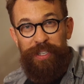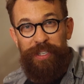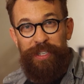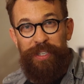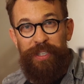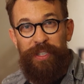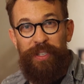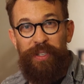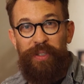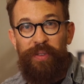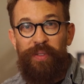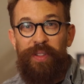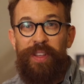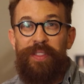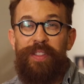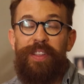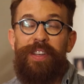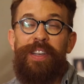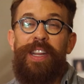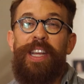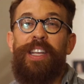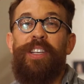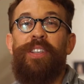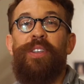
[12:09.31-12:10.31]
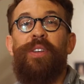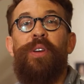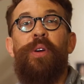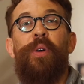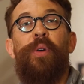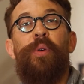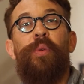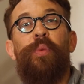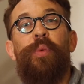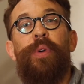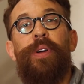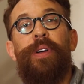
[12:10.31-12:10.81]
so that the next
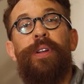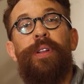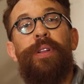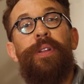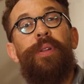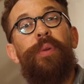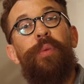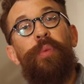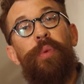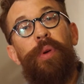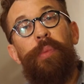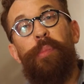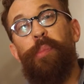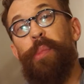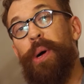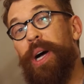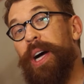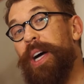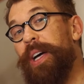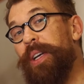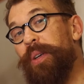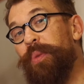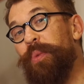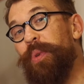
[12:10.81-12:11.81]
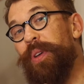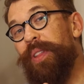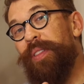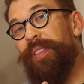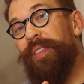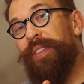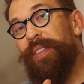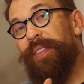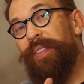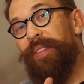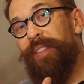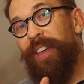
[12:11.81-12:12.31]
coat will bond with
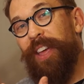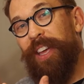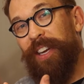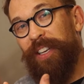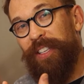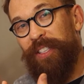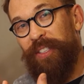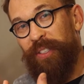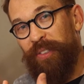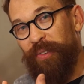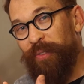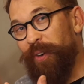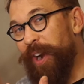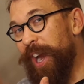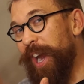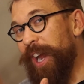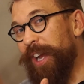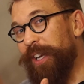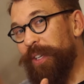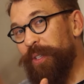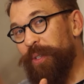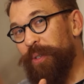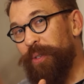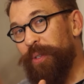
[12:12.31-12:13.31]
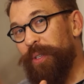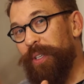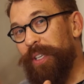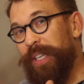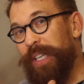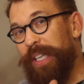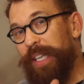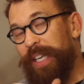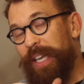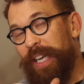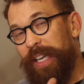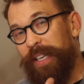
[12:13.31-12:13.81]
that scratch
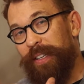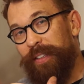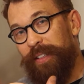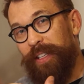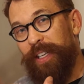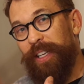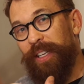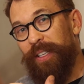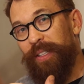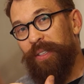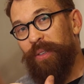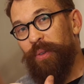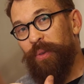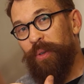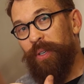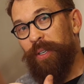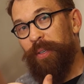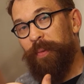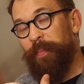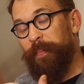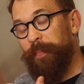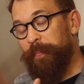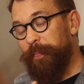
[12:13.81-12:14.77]
and link to it.